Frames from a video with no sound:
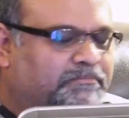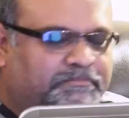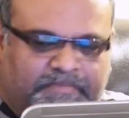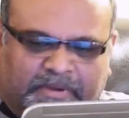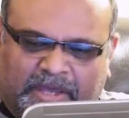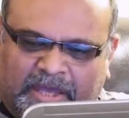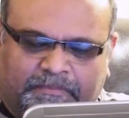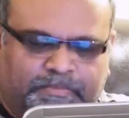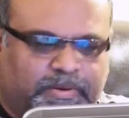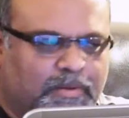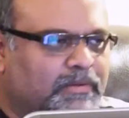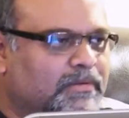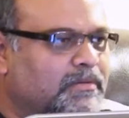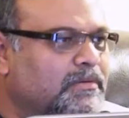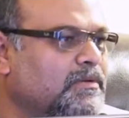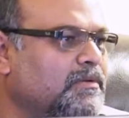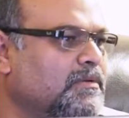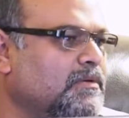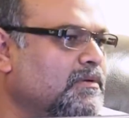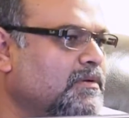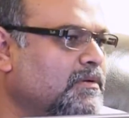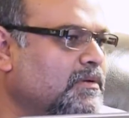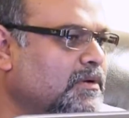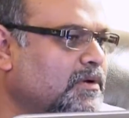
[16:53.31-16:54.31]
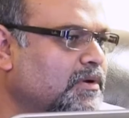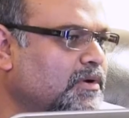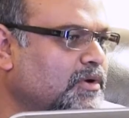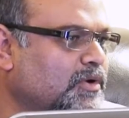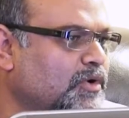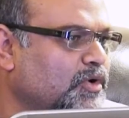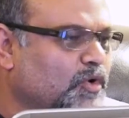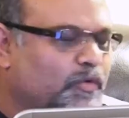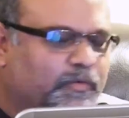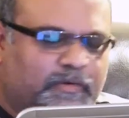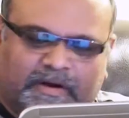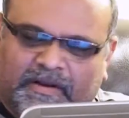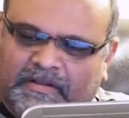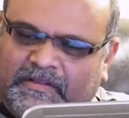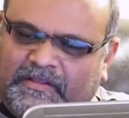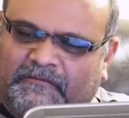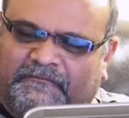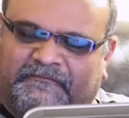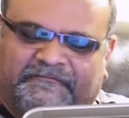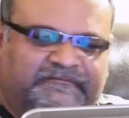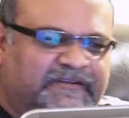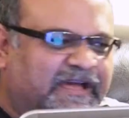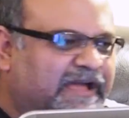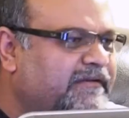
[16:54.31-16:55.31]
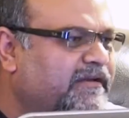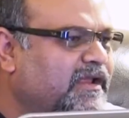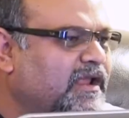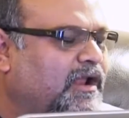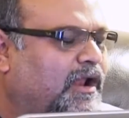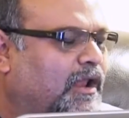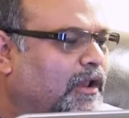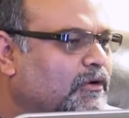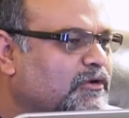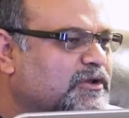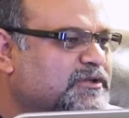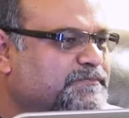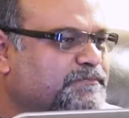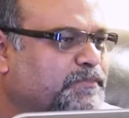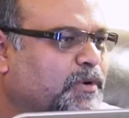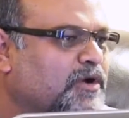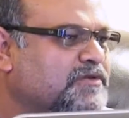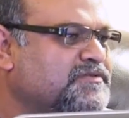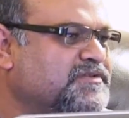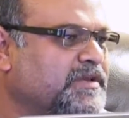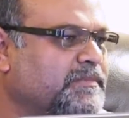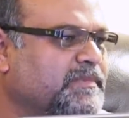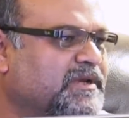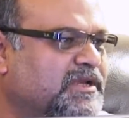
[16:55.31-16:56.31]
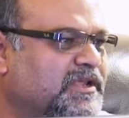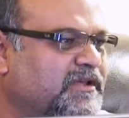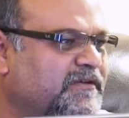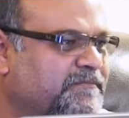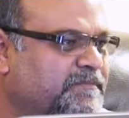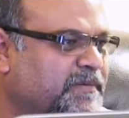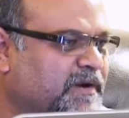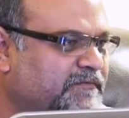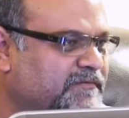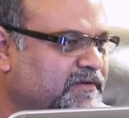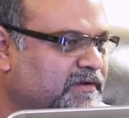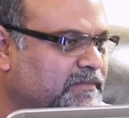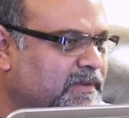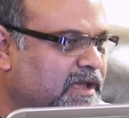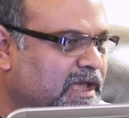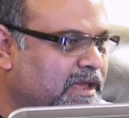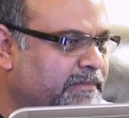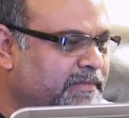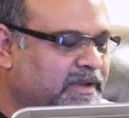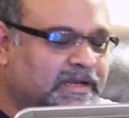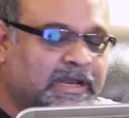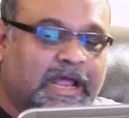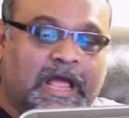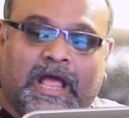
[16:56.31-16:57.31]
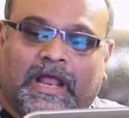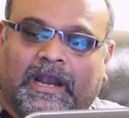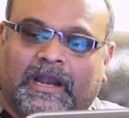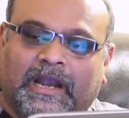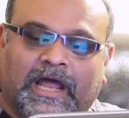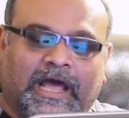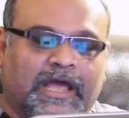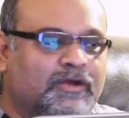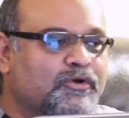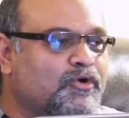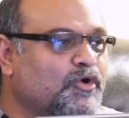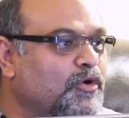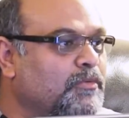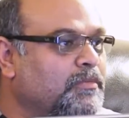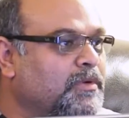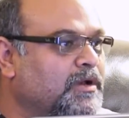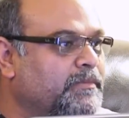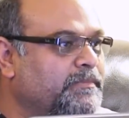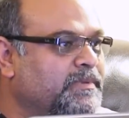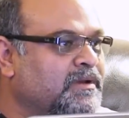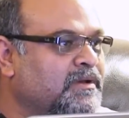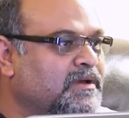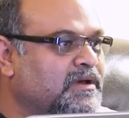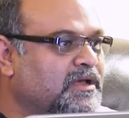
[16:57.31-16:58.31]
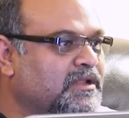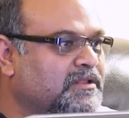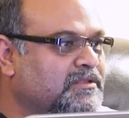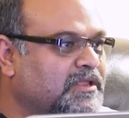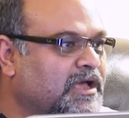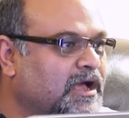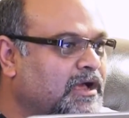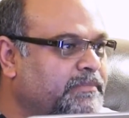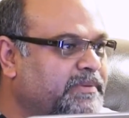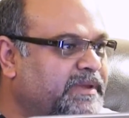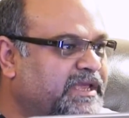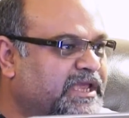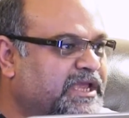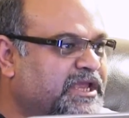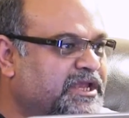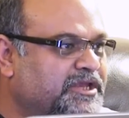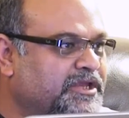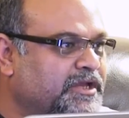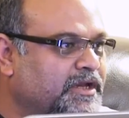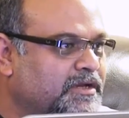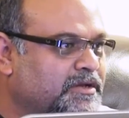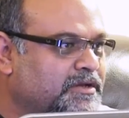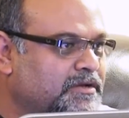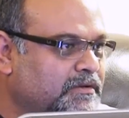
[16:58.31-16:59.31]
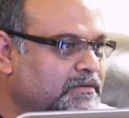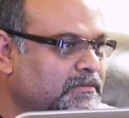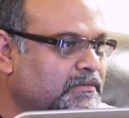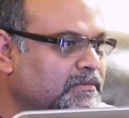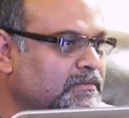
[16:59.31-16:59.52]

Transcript: people who were in the very close proximity of Prophet Muhammad, like Umar bin Khattab, idiot,